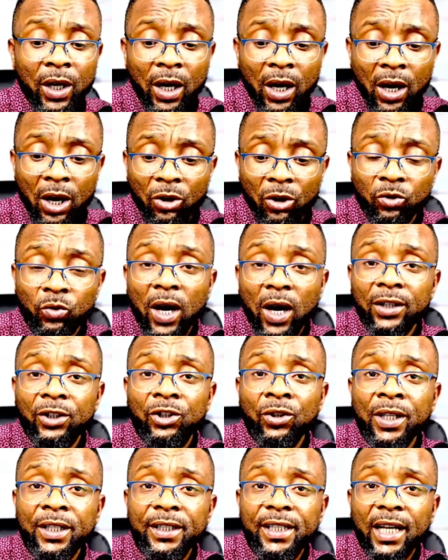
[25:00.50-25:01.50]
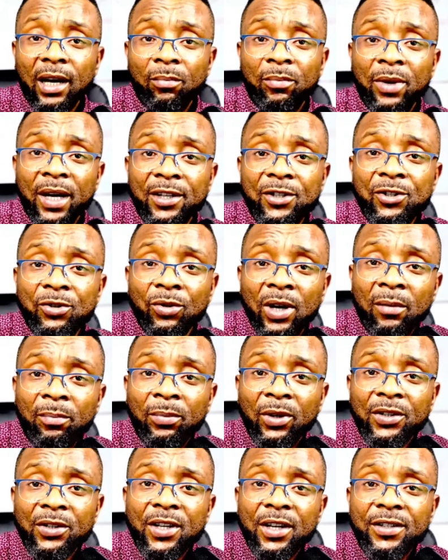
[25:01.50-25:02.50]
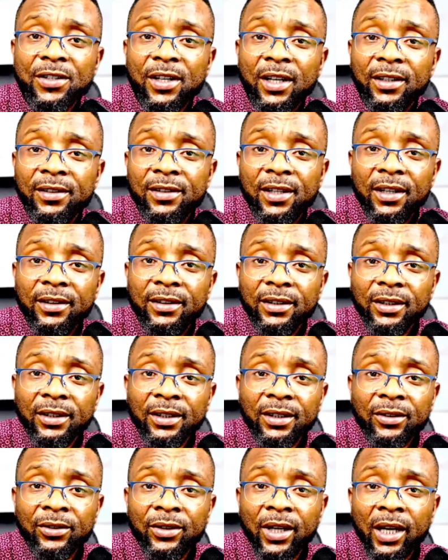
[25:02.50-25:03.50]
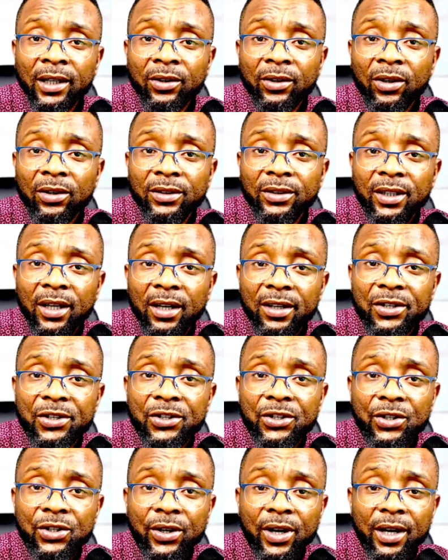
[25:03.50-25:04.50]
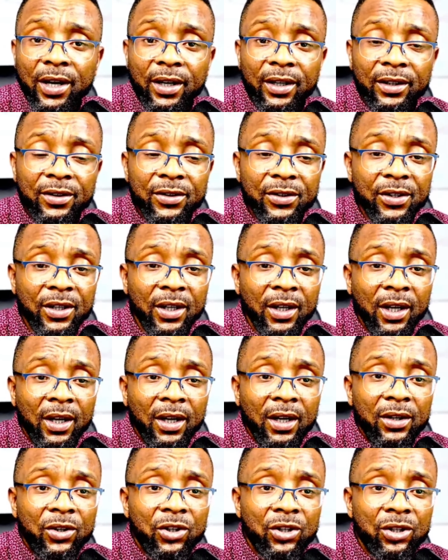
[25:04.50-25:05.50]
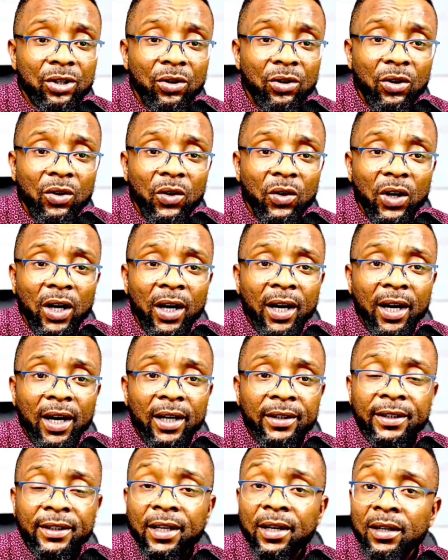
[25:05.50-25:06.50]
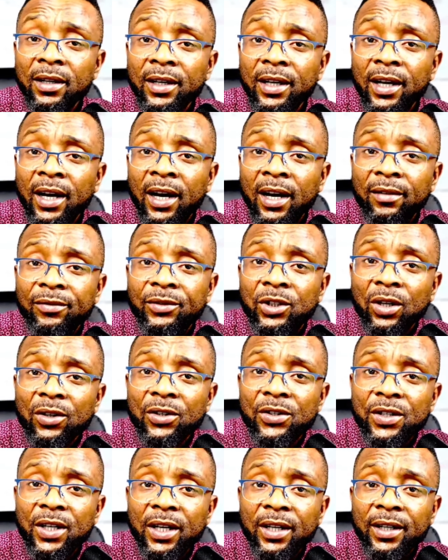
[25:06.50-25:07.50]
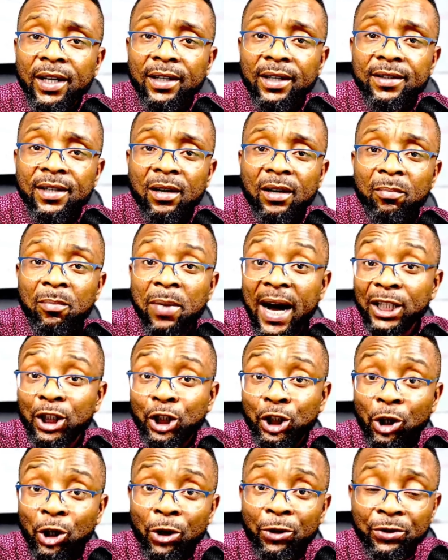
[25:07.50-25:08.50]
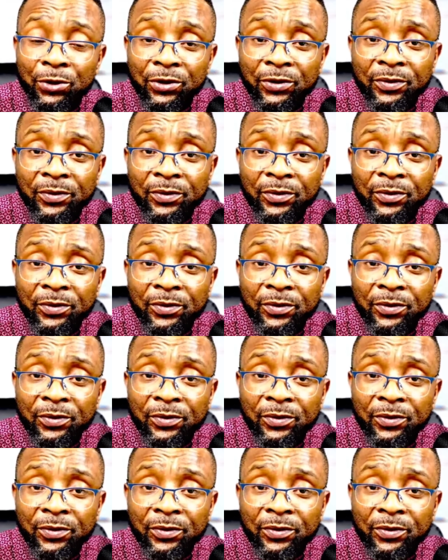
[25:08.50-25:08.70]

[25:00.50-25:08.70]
who are doing their best to help us set the record straight. So they have just said that Bashorun